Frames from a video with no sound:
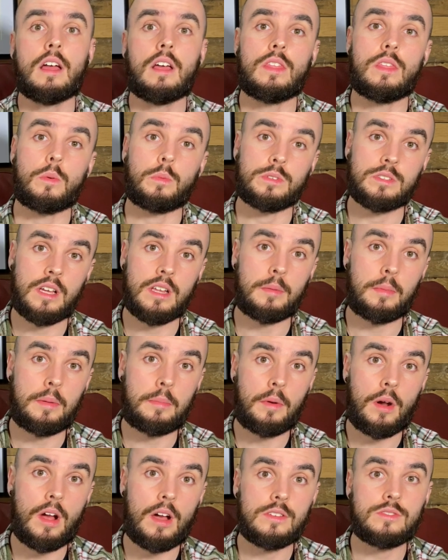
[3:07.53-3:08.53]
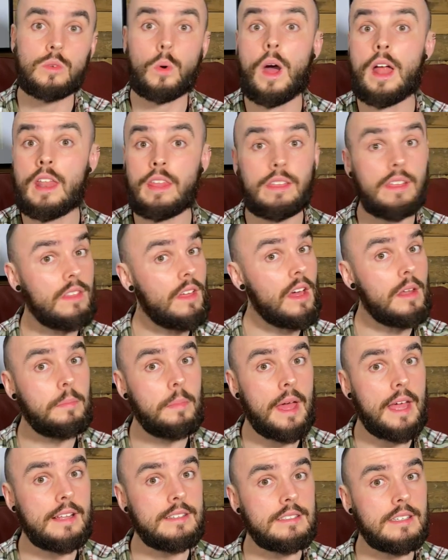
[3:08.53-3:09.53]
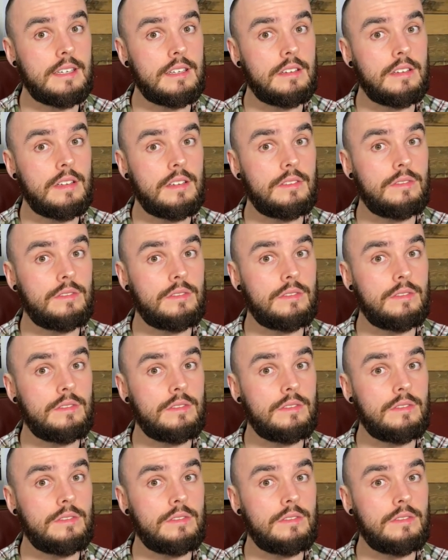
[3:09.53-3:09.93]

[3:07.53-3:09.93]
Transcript: that was going to be brass or anything that I'd painted,